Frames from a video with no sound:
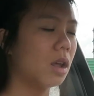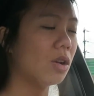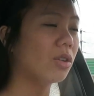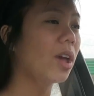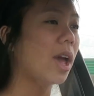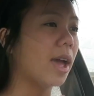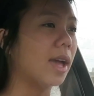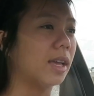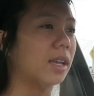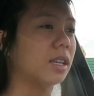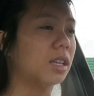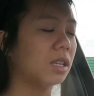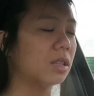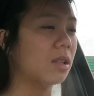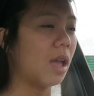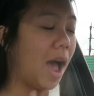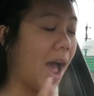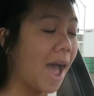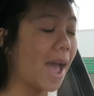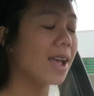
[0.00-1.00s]
okay,
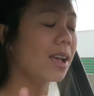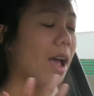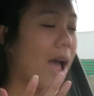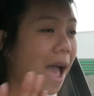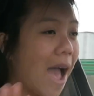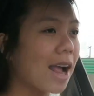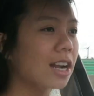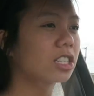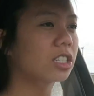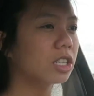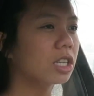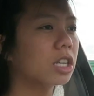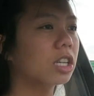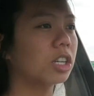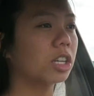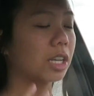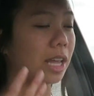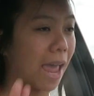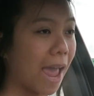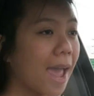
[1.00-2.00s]
I actually
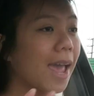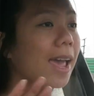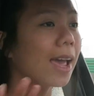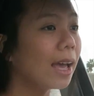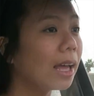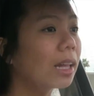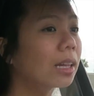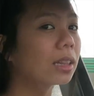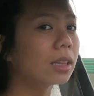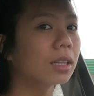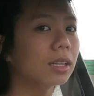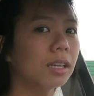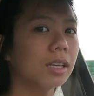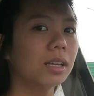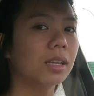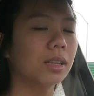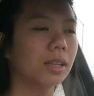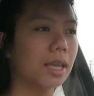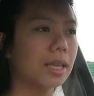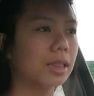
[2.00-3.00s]

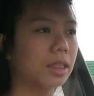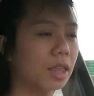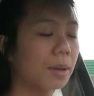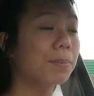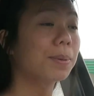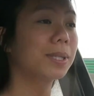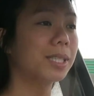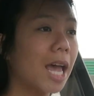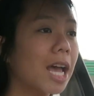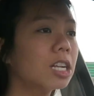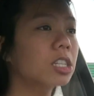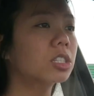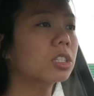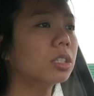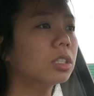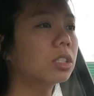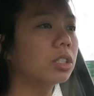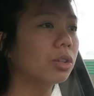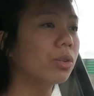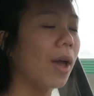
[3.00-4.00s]
can, like the
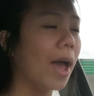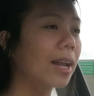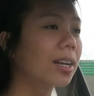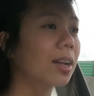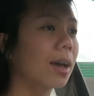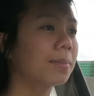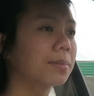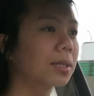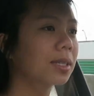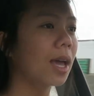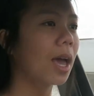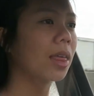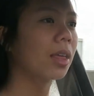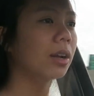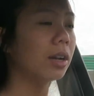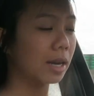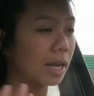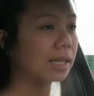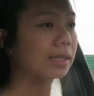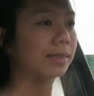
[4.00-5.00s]
potential to end up
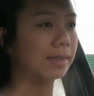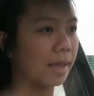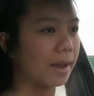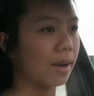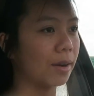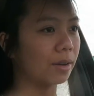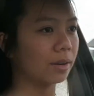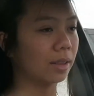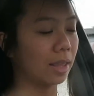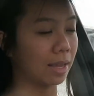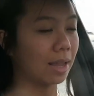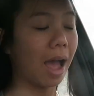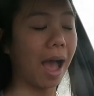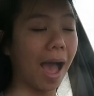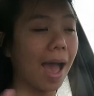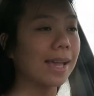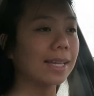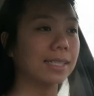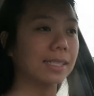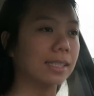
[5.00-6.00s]
together is there. Like
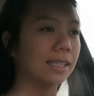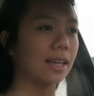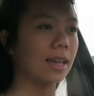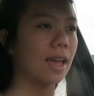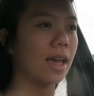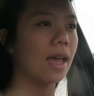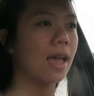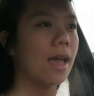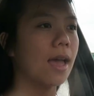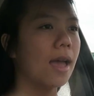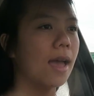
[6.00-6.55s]
I see it.